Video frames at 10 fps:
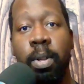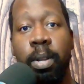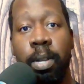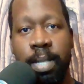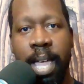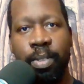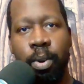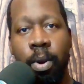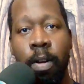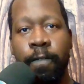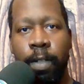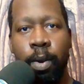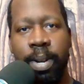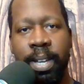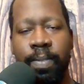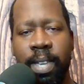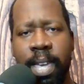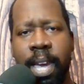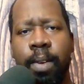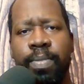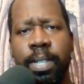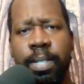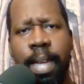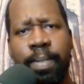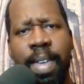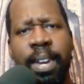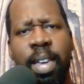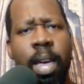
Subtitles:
It looks like they're all floating in the air, things like that.